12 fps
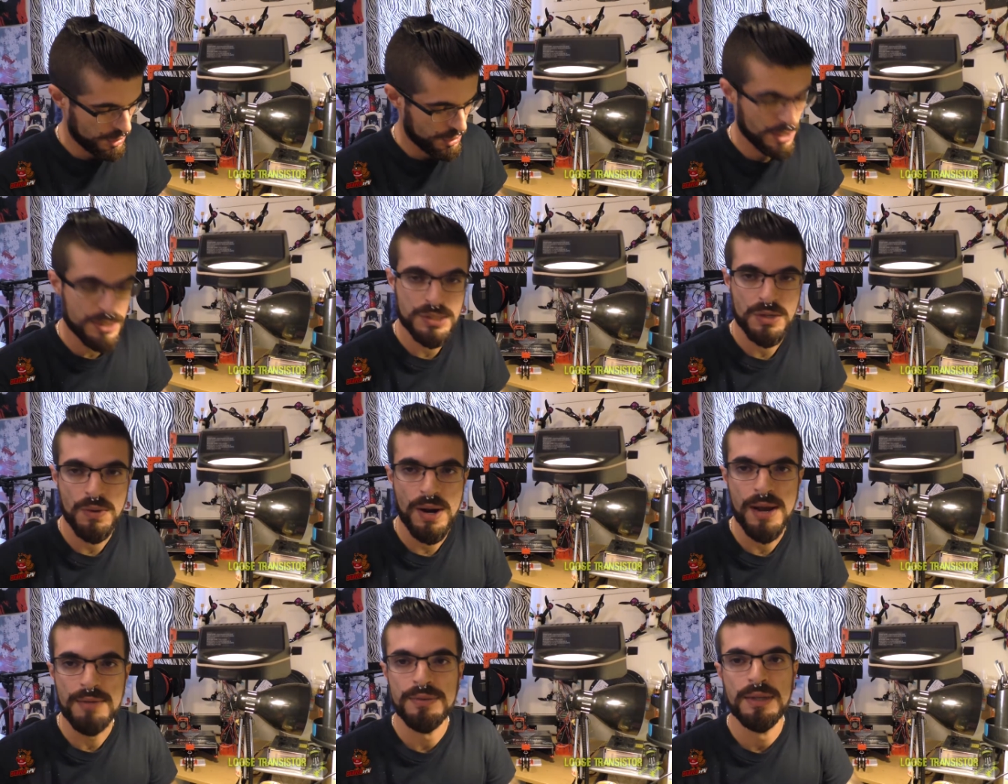just
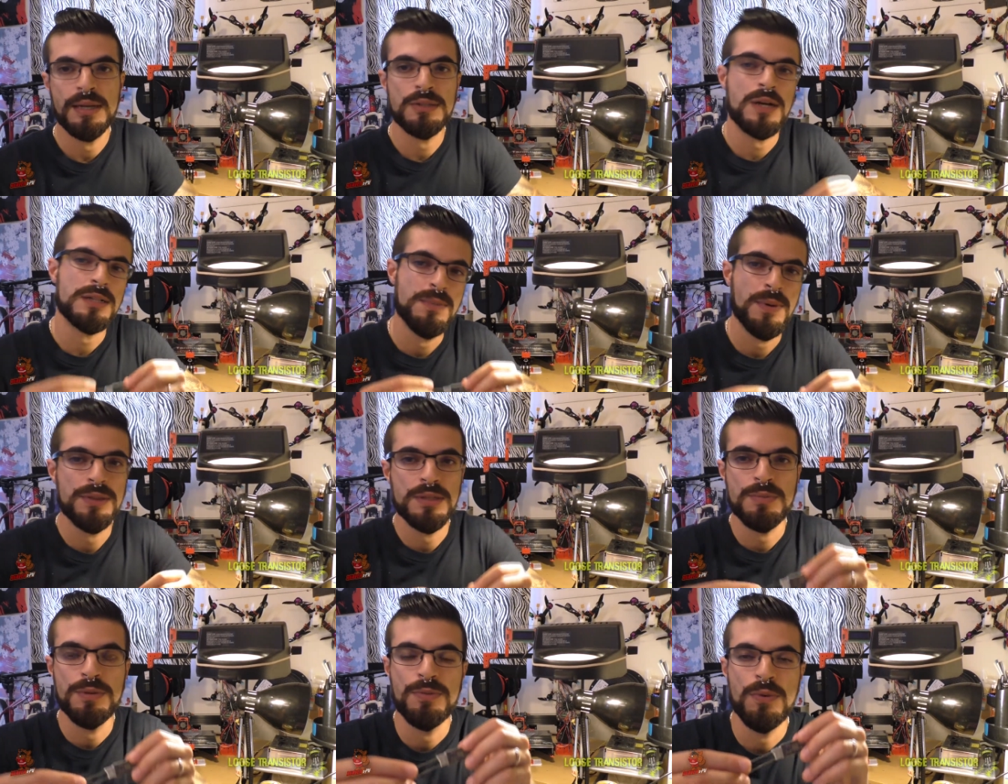arrived, and I talked about
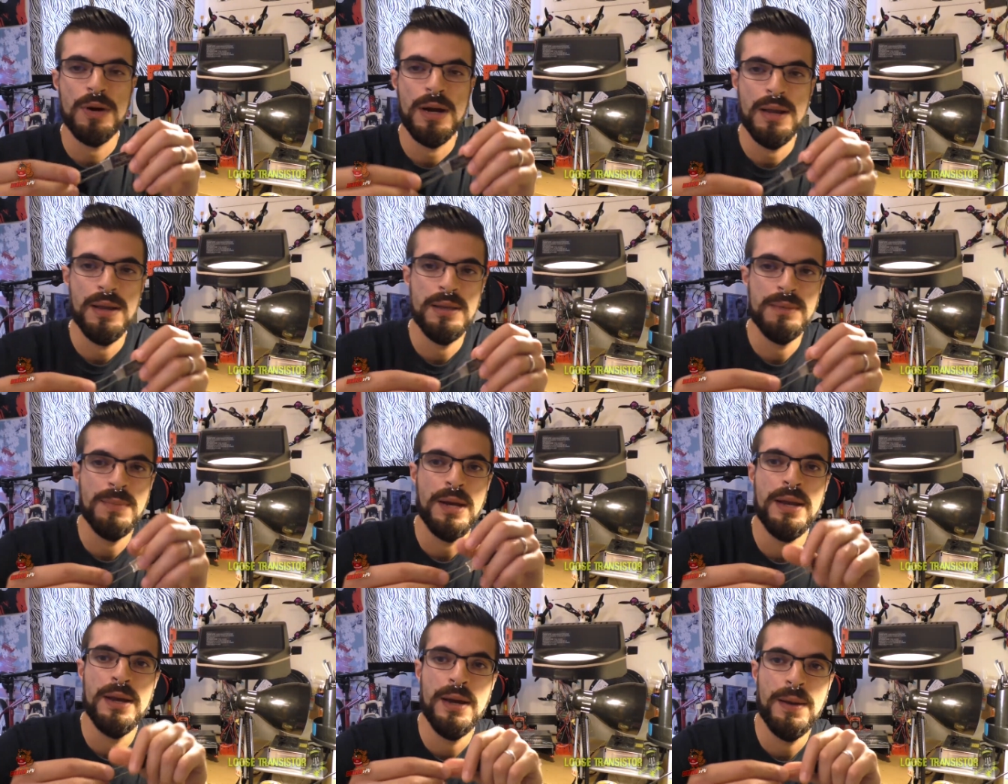this before in
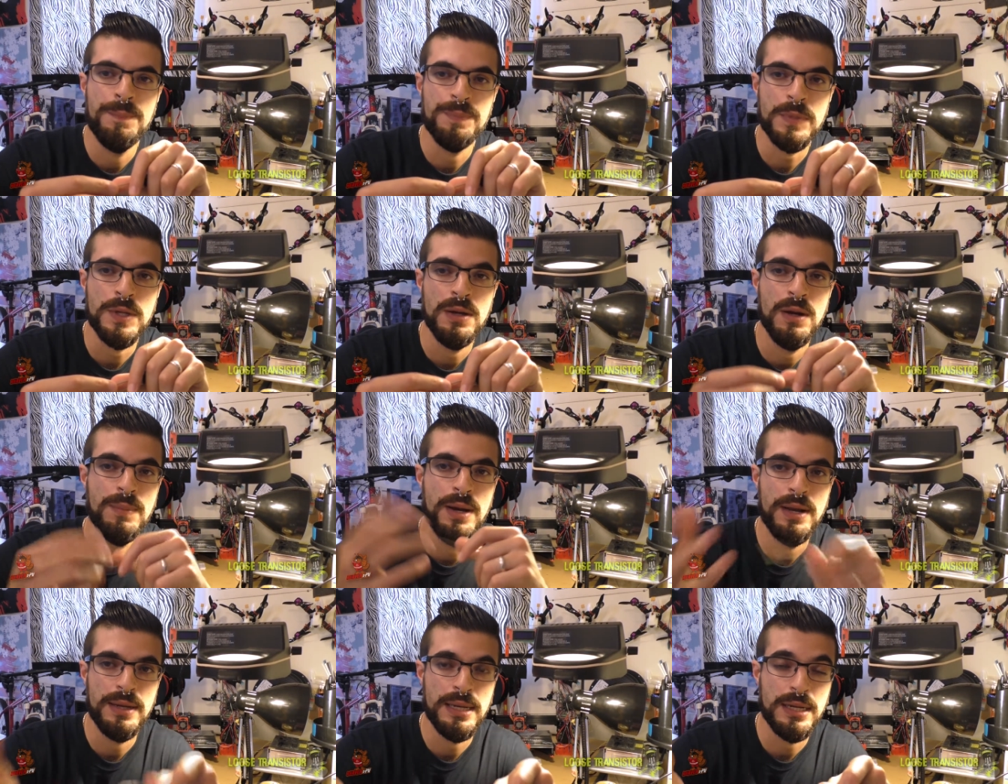my on
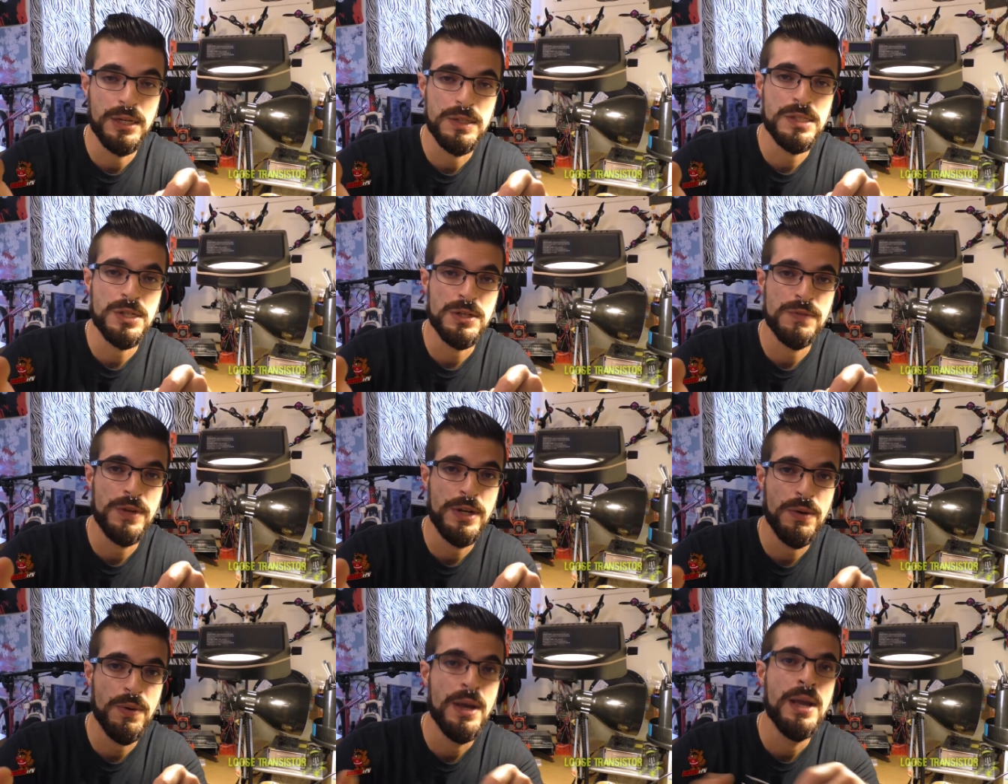my Get Good series
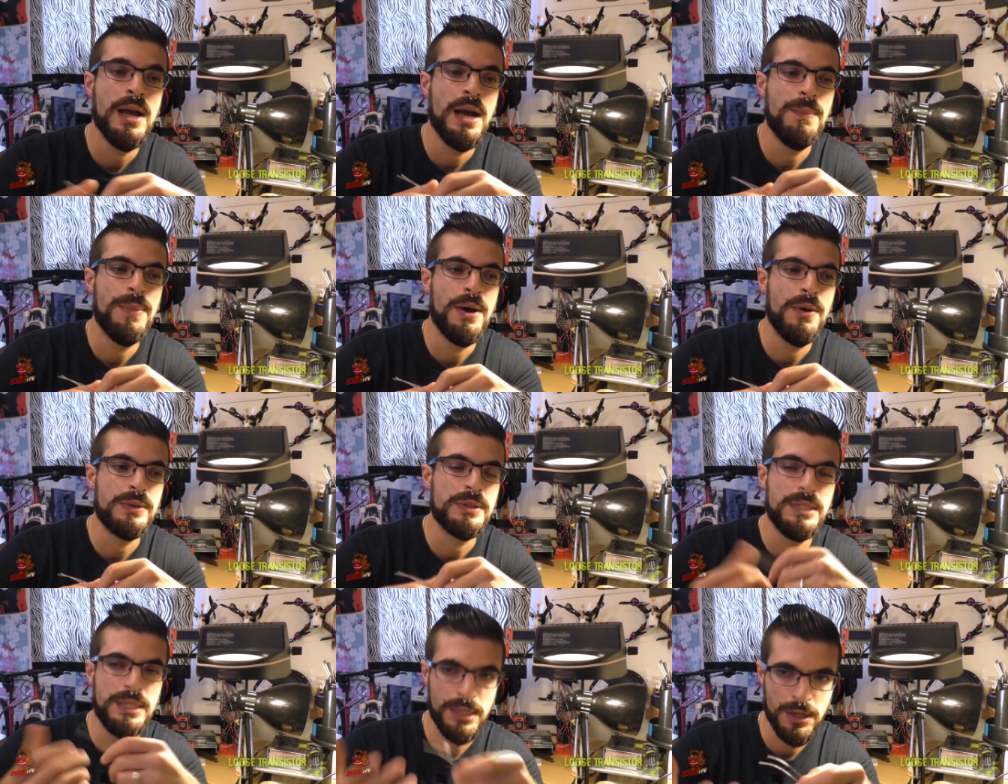video about
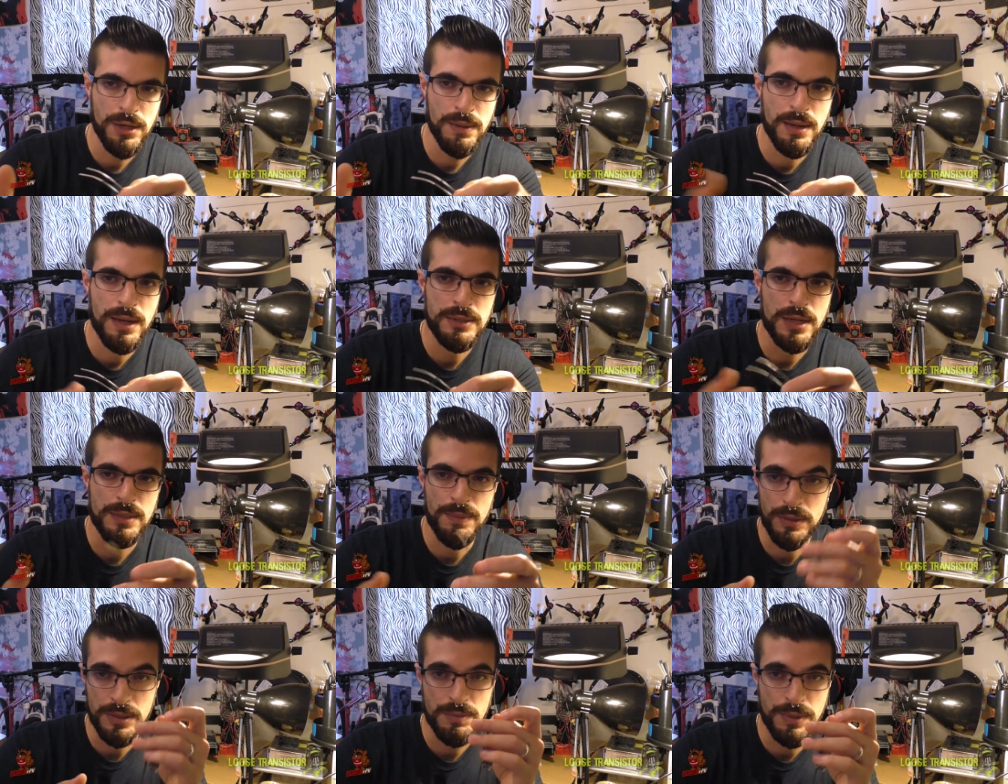gear. I talked
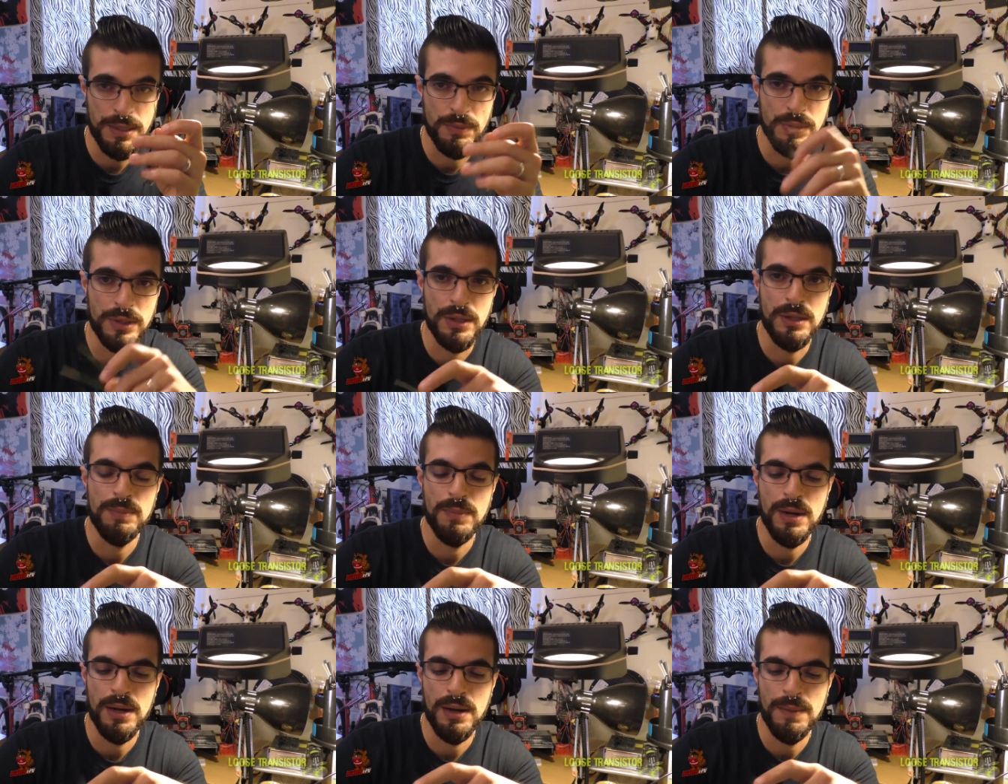about this being a really good
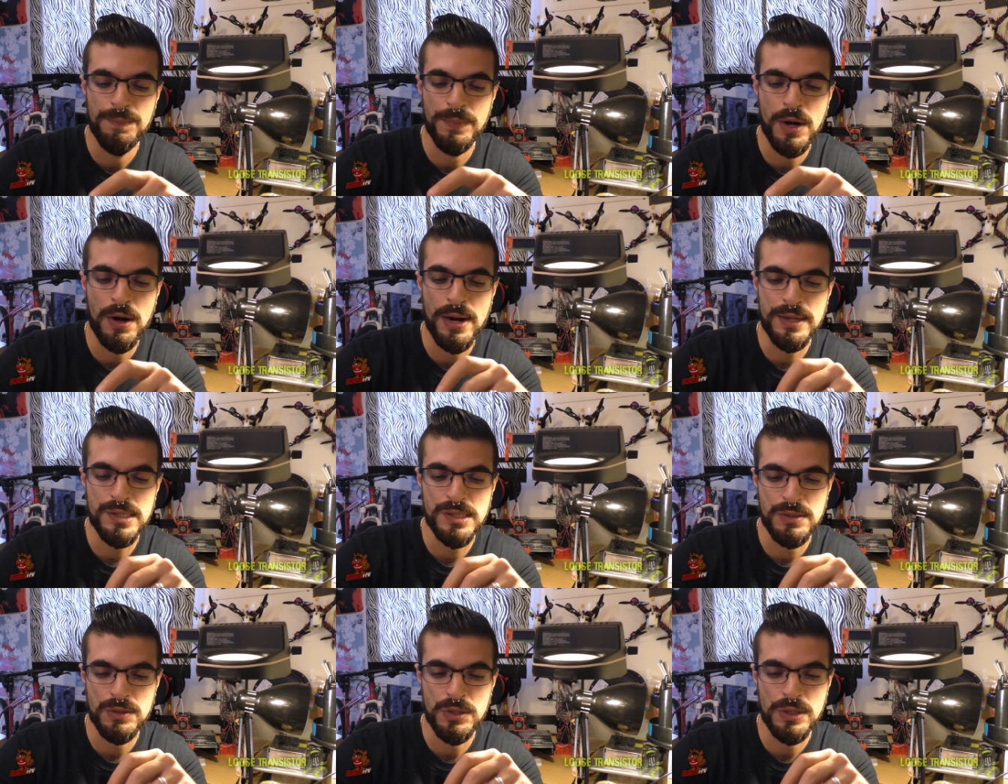
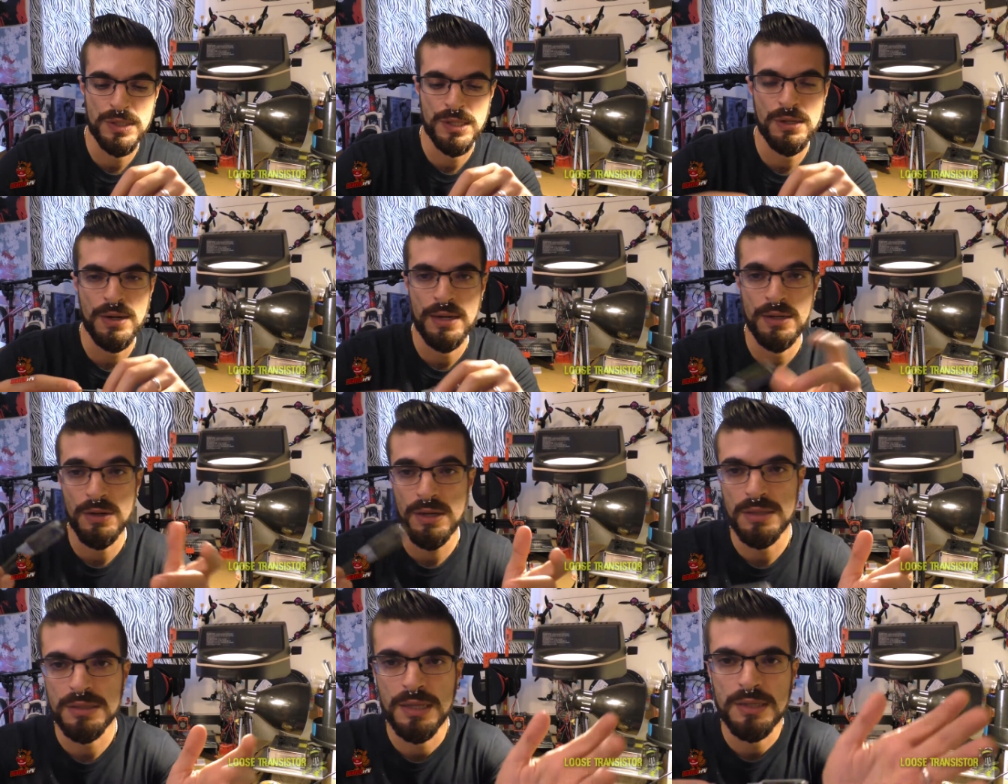RX to consider, and here it
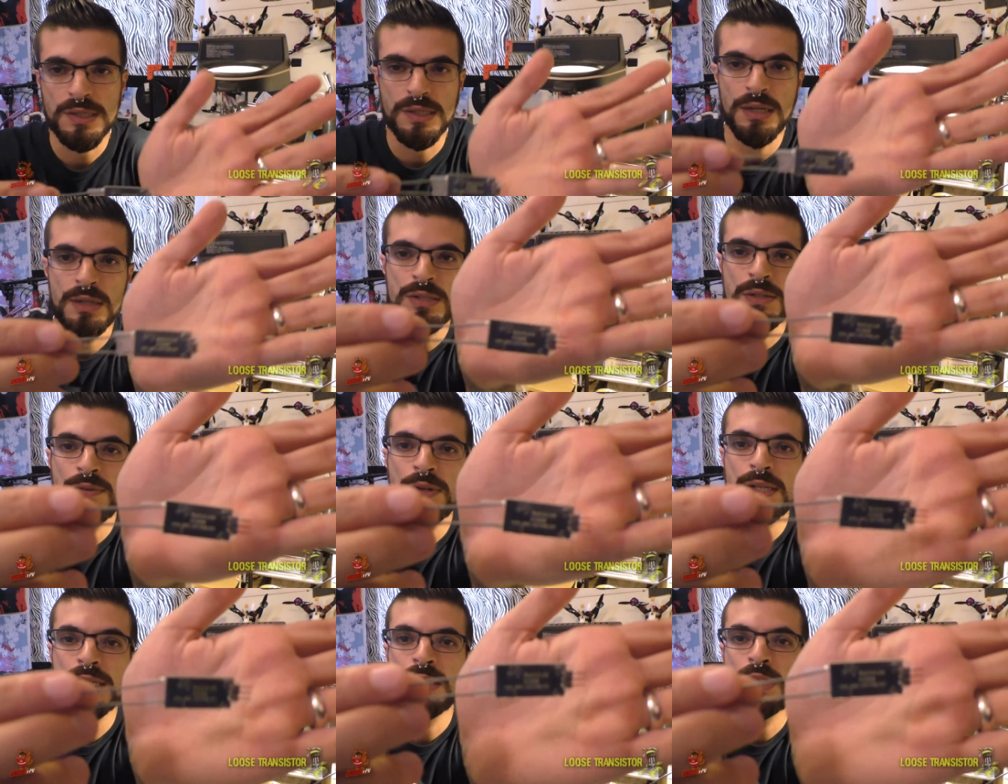is. Let's see if you
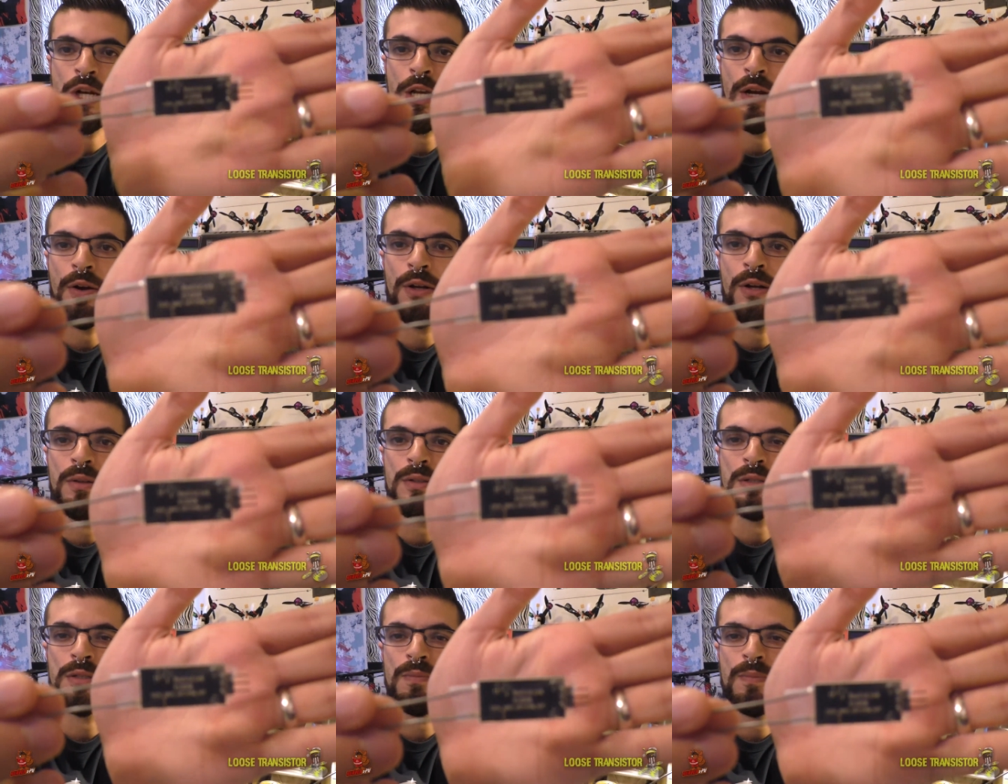guys can check it out here.
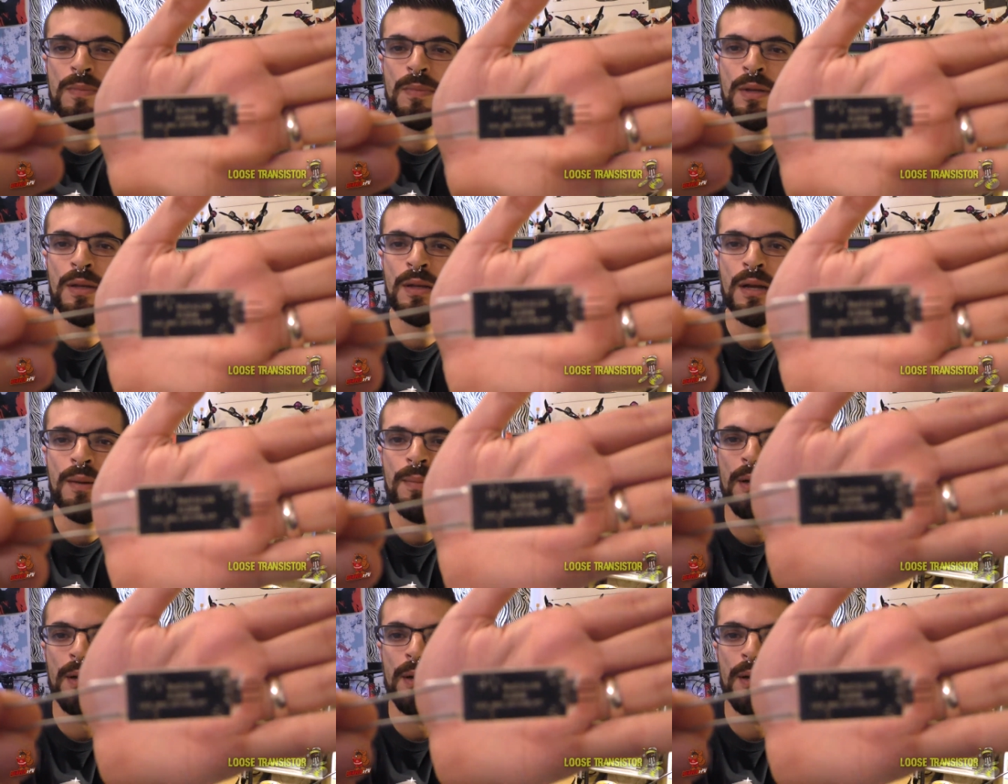Let's, come